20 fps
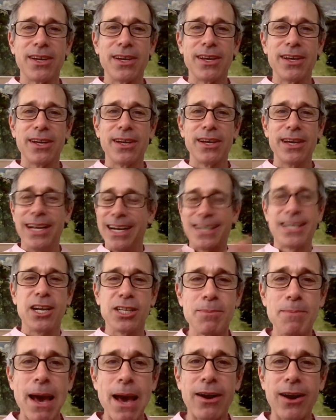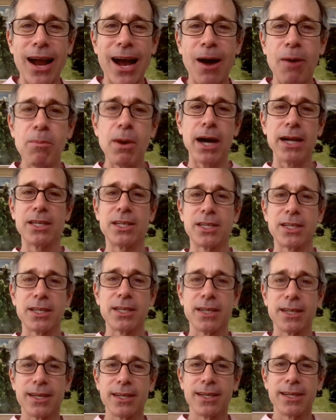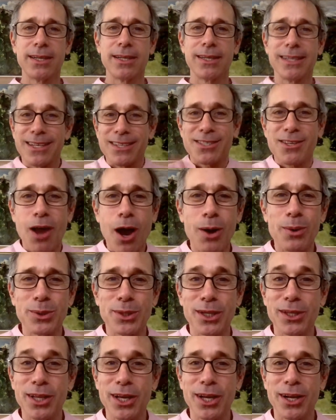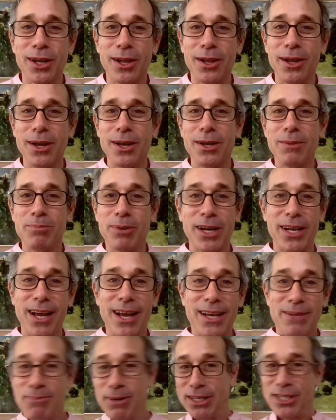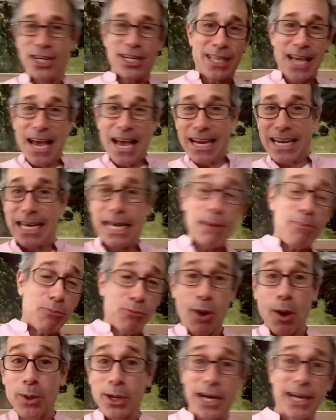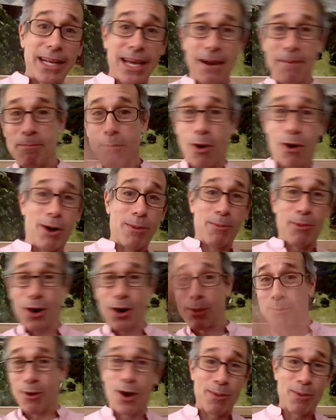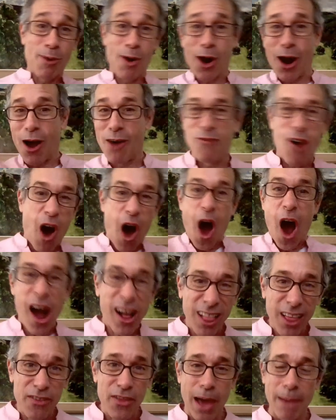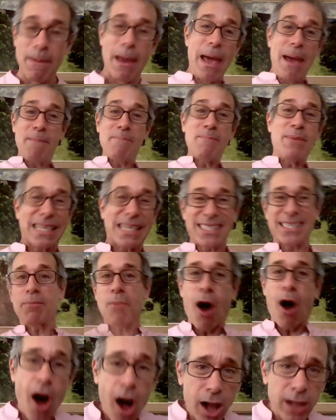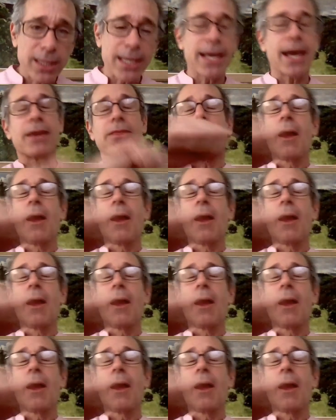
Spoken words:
And it doesn't matter how much. You can start with a little, but just keep throwing it in. More of all of them. Mix them all together.